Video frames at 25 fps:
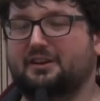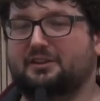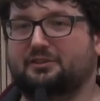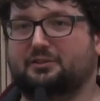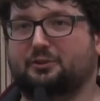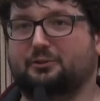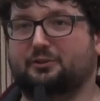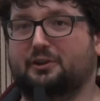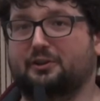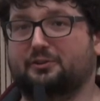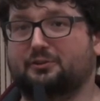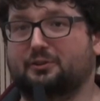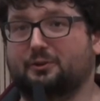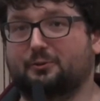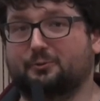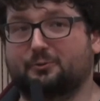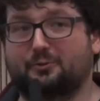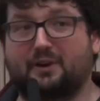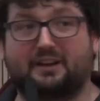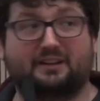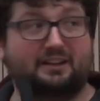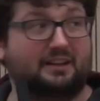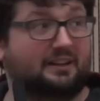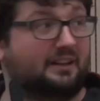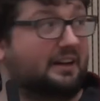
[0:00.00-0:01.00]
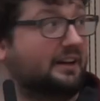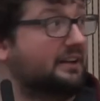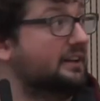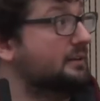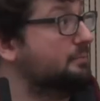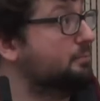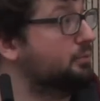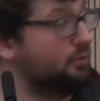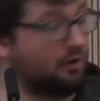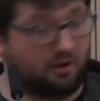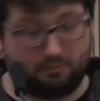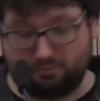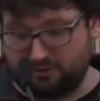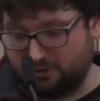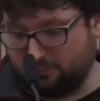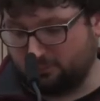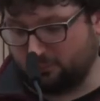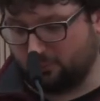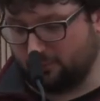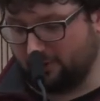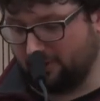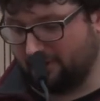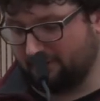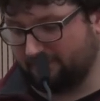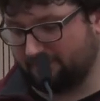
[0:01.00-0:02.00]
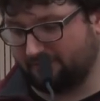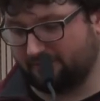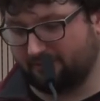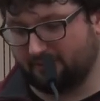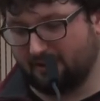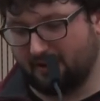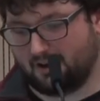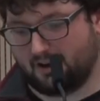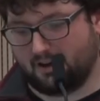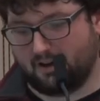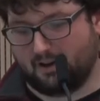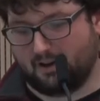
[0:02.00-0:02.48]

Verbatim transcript: So there's already like a problem with,